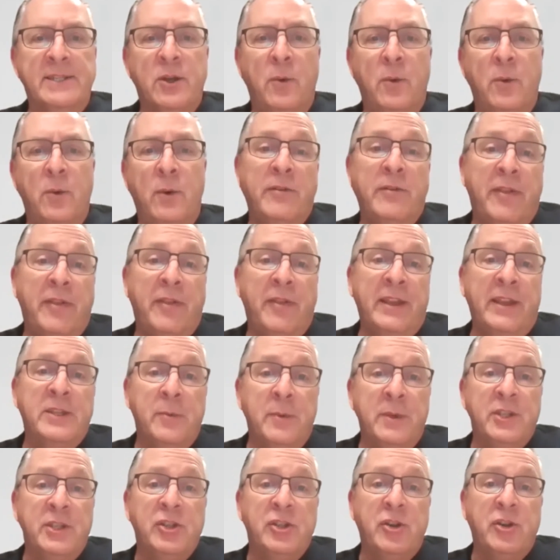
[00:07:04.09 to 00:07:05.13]
So one of the things
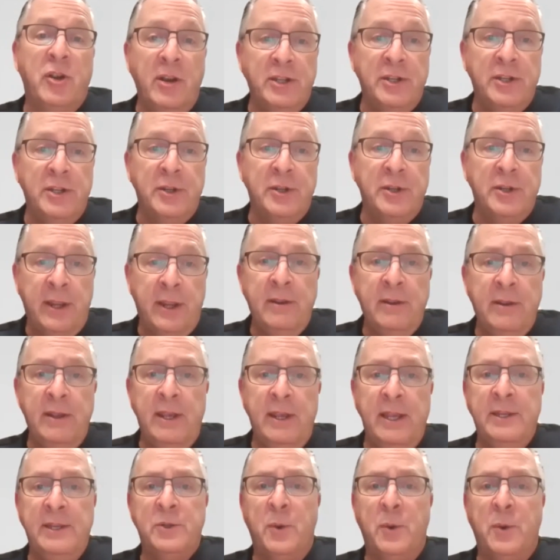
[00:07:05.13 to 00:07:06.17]
that we started doing
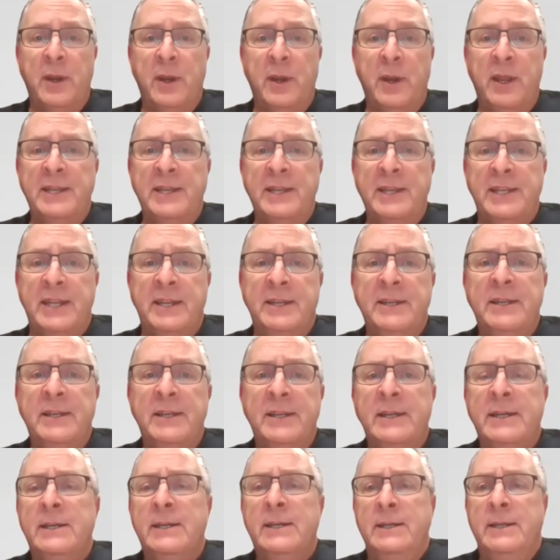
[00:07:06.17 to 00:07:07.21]
in 2018
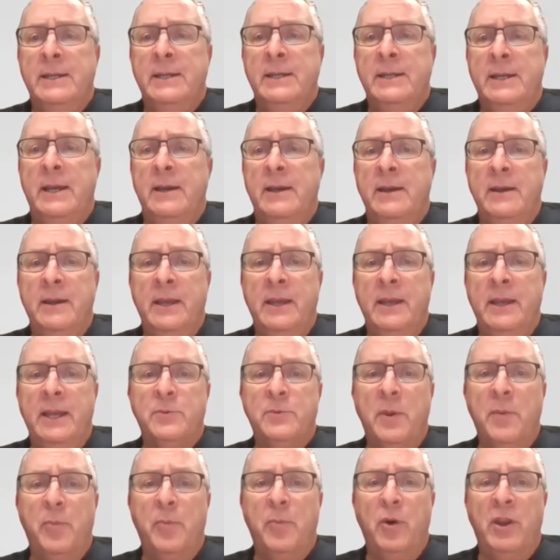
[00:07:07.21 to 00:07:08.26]
is
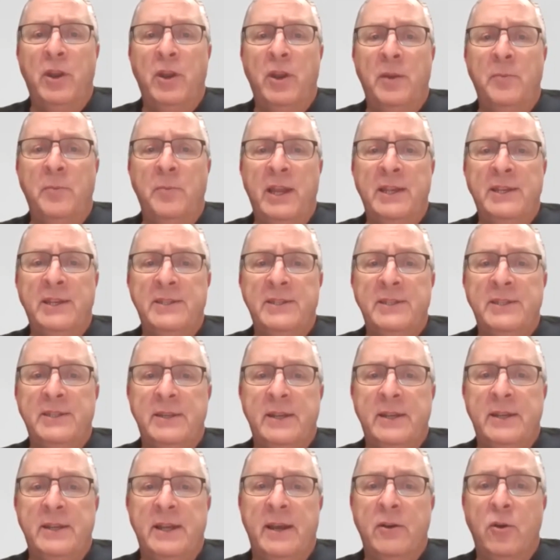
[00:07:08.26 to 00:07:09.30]
we put in place
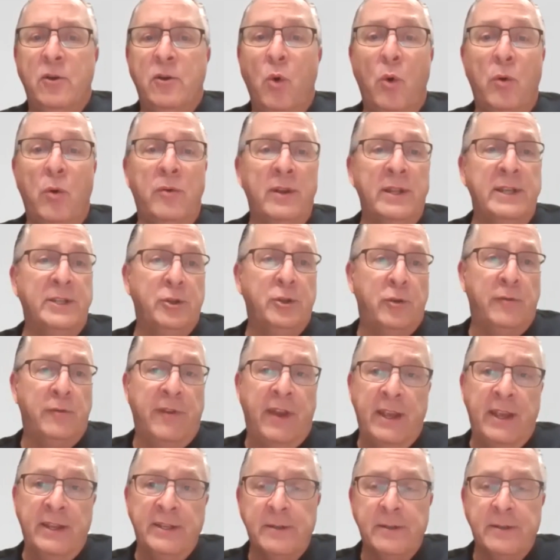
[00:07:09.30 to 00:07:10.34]
quarterly
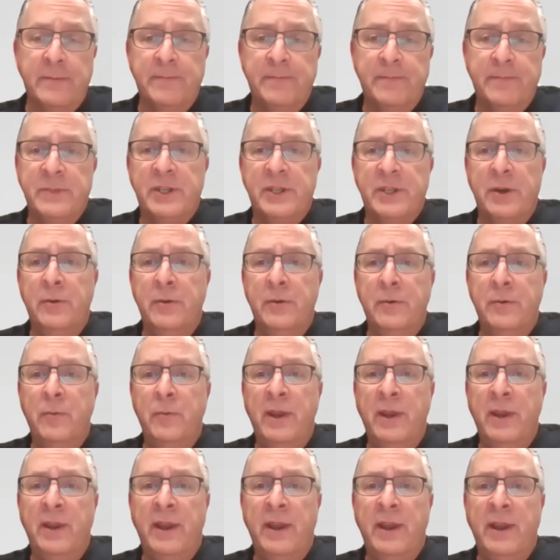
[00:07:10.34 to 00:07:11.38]
surveys. So
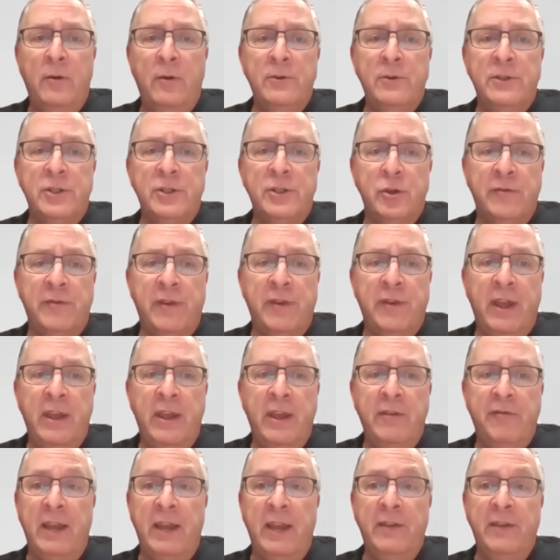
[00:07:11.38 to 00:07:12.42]
we now survey
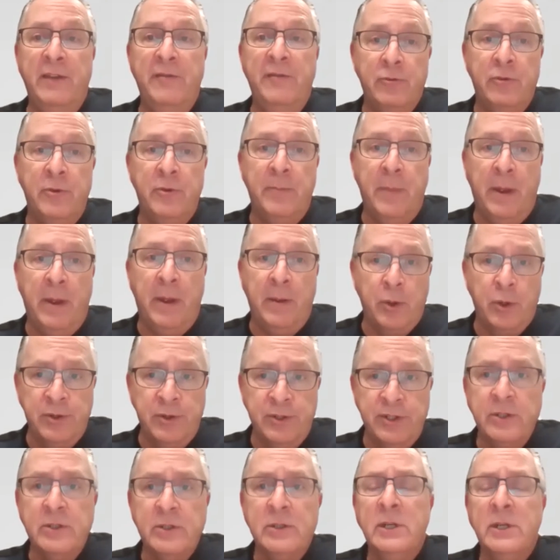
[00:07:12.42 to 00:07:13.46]
500
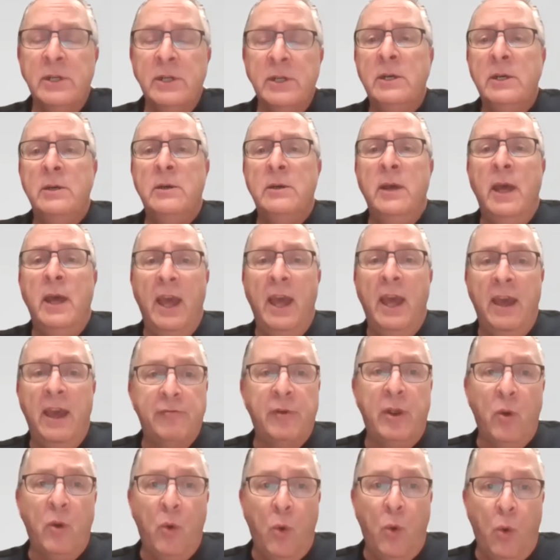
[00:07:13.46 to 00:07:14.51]
members
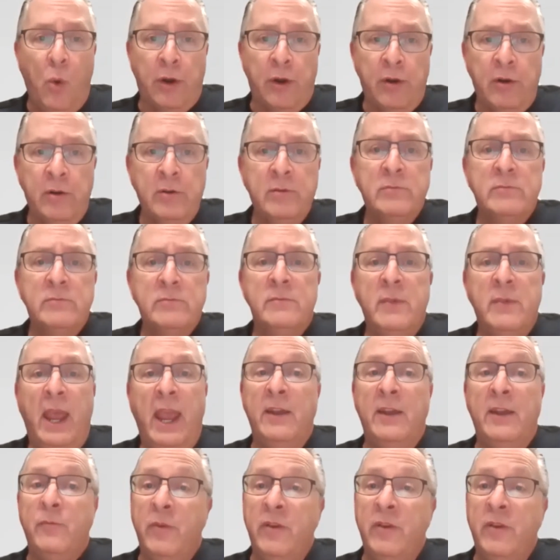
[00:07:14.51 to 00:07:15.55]
every quarter,
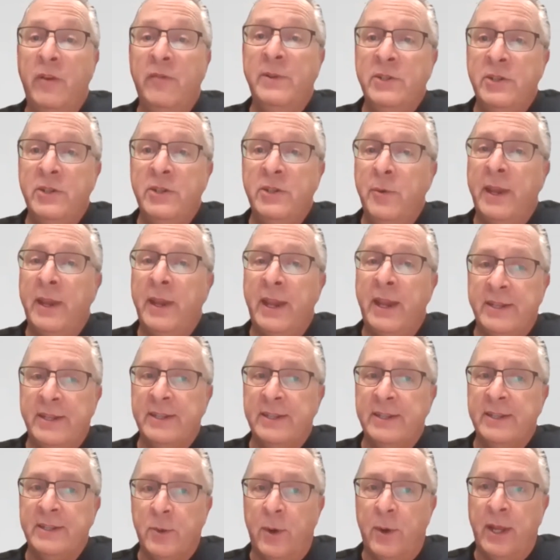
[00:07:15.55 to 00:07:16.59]
and we've been doing it
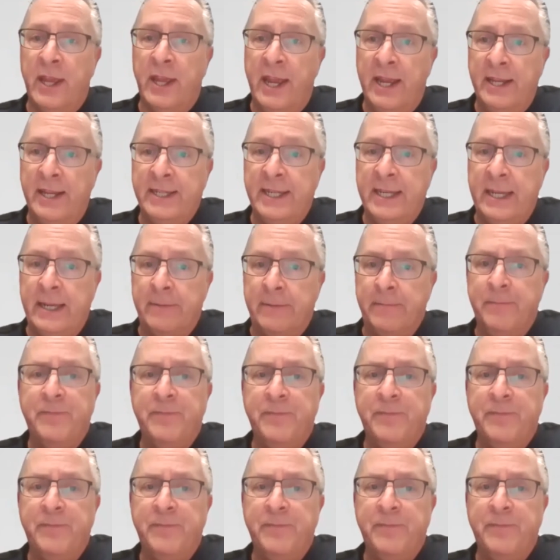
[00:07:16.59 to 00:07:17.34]
since 2018.